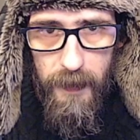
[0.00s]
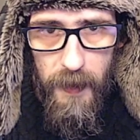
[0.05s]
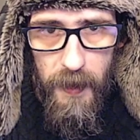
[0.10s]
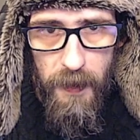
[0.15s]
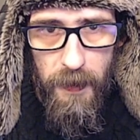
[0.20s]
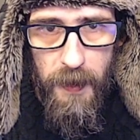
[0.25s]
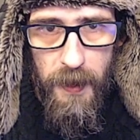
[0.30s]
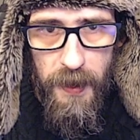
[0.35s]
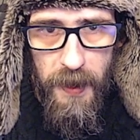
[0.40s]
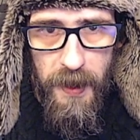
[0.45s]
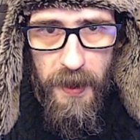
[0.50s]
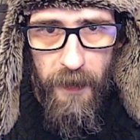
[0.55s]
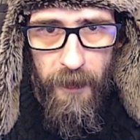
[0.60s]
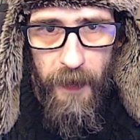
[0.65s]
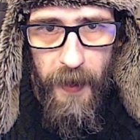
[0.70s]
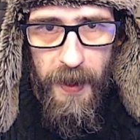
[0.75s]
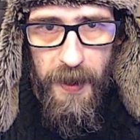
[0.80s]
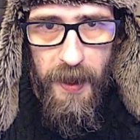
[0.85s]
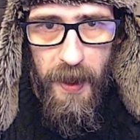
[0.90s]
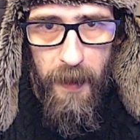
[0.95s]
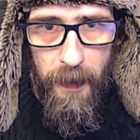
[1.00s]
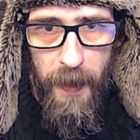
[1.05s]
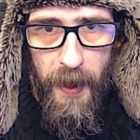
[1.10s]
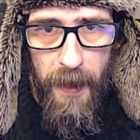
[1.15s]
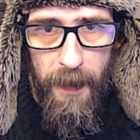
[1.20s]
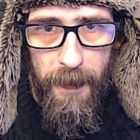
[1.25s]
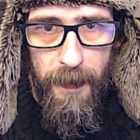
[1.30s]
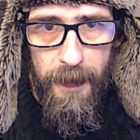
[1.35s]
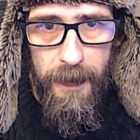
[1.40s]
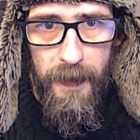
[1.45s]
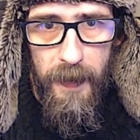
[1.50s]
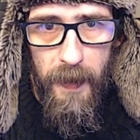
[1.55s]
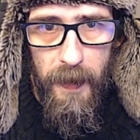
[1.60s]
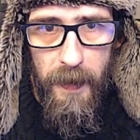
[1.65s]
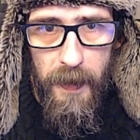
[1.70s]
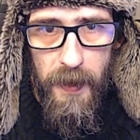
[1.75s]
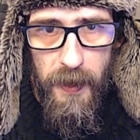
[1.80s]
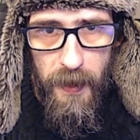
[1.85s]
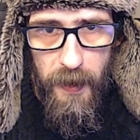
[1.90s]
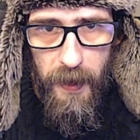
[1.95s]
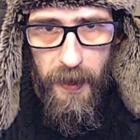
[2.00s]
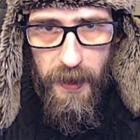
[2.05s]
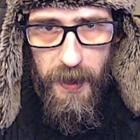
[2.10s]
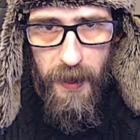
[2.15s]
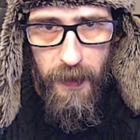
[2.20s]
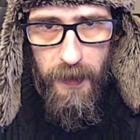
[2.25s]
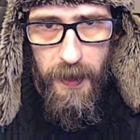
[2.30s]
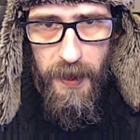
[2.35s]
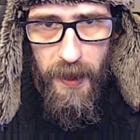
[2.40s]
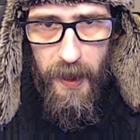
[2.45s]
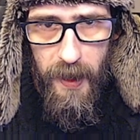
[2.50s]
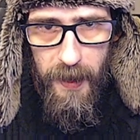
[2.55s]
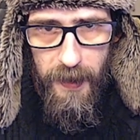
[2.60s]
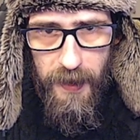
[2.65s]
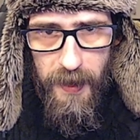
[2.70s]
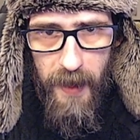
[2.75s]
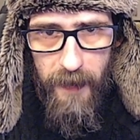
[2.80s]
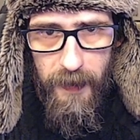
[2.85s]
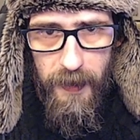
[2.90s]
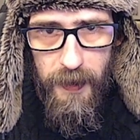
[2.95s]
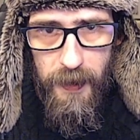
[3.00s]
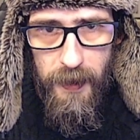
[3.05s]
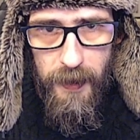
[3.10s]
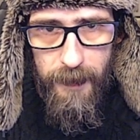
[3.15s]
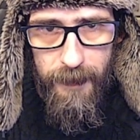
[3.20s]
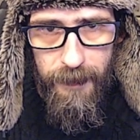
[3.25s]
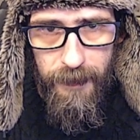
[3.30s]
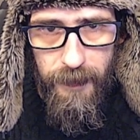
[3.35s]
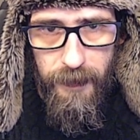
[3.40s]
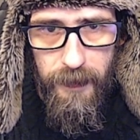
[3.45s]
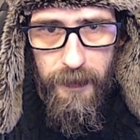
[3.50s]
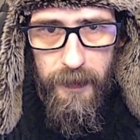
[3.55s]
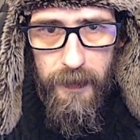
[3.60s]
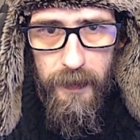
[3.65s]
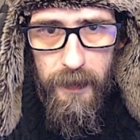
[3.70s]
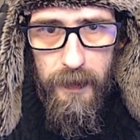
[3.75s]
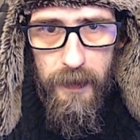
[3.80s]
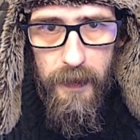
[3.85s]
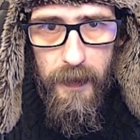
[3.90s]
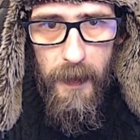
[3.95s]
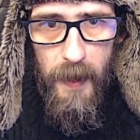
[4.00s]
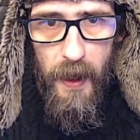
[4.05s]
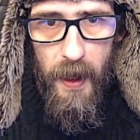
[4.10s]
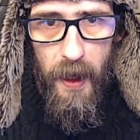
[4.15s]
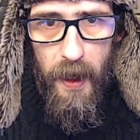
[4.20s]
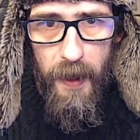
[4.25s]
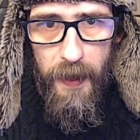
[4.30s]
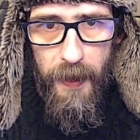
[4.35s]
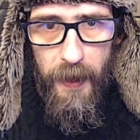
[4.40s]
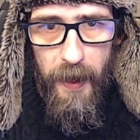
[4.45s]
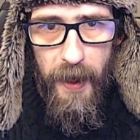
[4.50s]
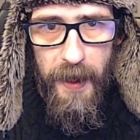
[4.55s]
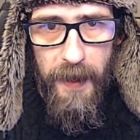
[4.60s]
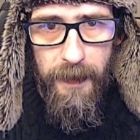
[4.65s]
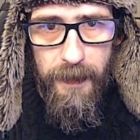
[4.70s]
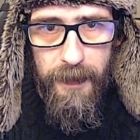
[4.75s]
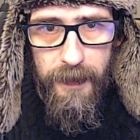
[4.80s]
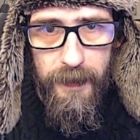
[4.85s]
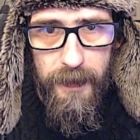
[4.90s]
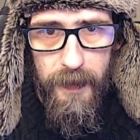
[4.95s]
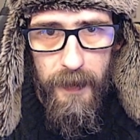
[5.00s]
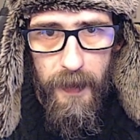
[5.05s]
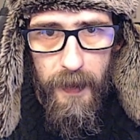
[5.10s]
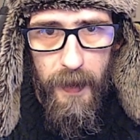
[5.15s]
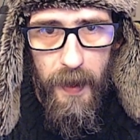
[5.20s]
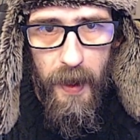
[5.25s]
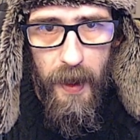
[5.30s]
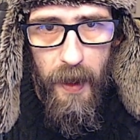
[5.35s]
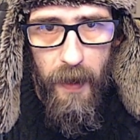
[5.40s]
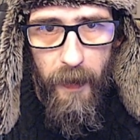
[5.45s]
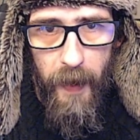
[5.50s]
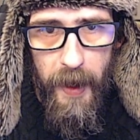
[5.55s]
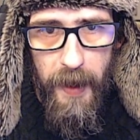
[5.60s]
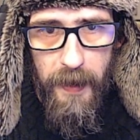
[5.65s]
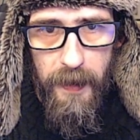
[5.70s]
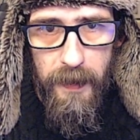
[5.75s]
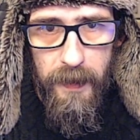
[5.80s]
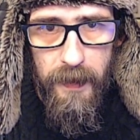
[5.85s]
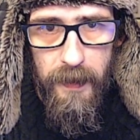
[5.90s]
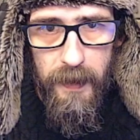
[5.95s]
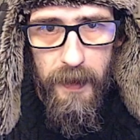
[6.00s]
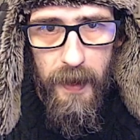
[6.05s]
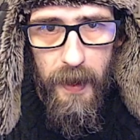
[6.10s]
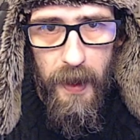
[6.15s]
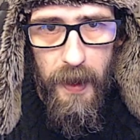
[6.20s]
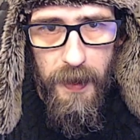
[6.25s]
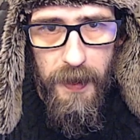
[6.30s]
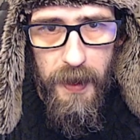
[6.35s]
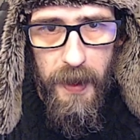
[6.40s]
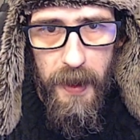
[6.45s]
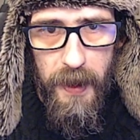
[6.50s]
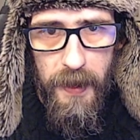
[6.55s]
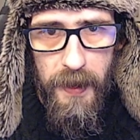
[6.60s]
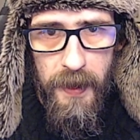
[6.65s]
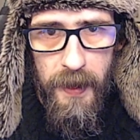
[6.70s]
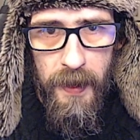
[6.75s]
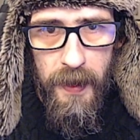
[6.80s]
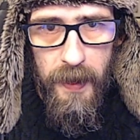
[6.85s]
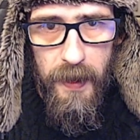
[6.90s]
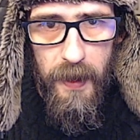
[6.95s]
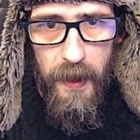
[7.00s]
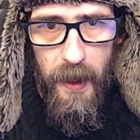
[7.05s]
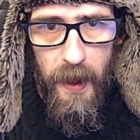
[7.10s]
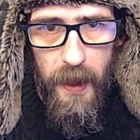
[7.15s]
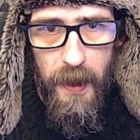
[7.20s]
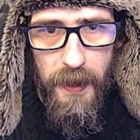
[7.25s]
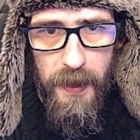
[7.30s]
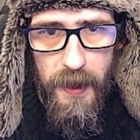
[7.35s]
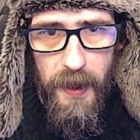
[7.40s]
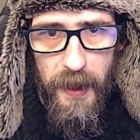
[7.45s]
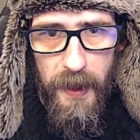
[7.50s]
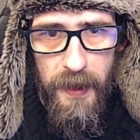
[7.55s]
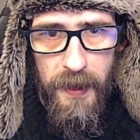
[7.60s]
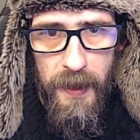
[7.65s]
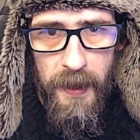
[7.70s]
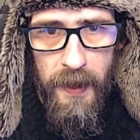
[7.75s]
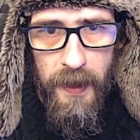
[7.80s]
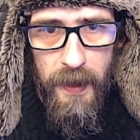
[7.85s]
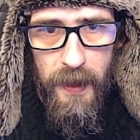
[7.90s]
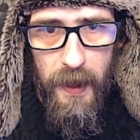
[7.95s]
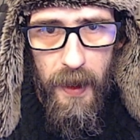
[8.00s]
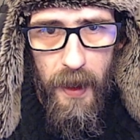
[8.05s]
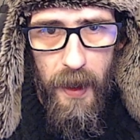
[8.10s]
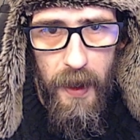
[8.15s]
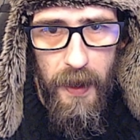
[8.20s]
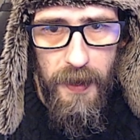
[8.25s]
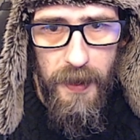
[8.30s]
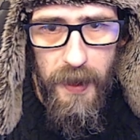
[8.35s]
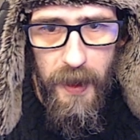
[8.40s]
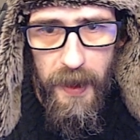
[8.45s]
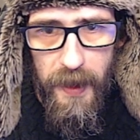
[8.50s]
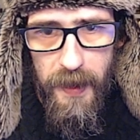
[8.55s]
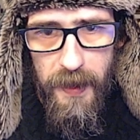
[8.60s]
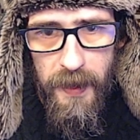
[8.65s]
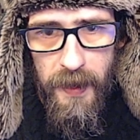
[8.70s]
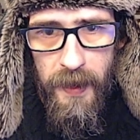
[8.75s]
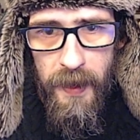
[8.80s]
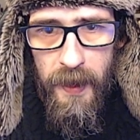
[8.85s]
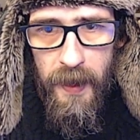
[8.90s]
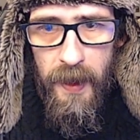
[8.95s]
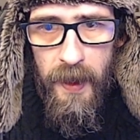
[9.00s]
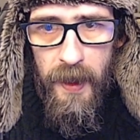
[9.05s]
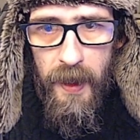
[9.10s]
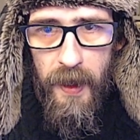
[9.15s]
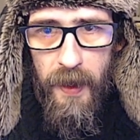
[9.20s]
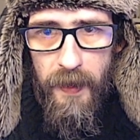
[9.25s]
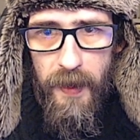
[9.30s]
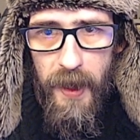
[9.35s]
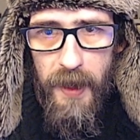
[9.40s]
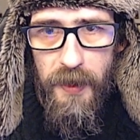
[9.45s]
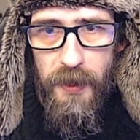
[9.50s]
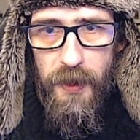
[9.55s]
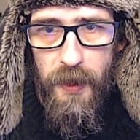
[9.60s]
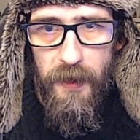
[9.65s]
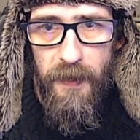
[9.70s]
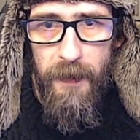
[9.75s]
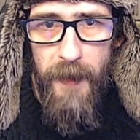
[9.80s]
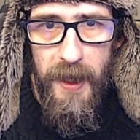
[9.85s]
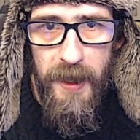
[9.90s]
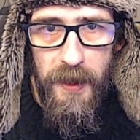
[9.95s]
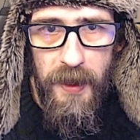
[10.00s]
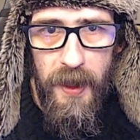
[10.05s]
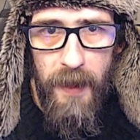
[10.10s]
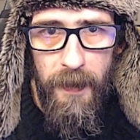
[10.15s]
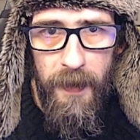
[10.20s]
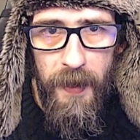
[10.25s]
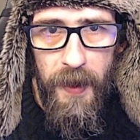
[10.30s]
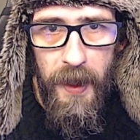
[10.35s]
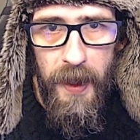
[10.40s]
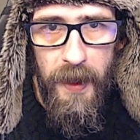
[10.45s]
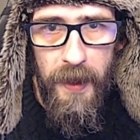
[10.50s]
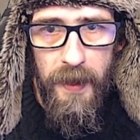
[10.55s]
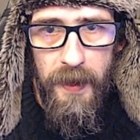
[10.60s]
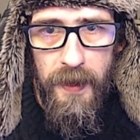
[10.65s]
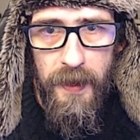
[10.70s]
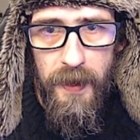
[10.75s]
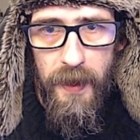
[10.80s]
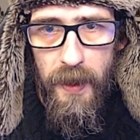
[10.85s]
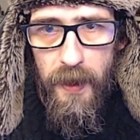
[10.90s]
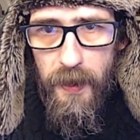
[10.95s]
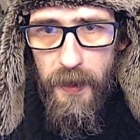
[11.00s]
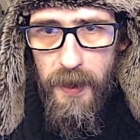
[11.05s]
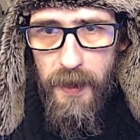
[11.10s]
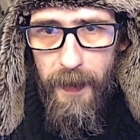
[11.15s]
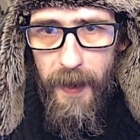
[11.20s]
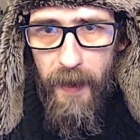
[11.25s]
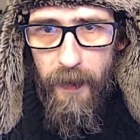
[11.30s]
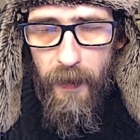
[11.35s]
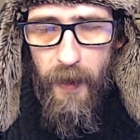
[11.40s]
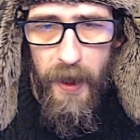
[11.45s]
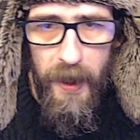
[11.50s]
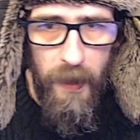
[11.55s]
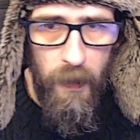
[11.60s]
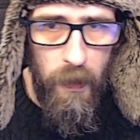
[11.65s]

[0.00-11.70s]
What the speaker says: because we just need to fix it a bit. So you're going to see all these R7s, R9, R8, R6, R6, R6. That should have made something that looks about right.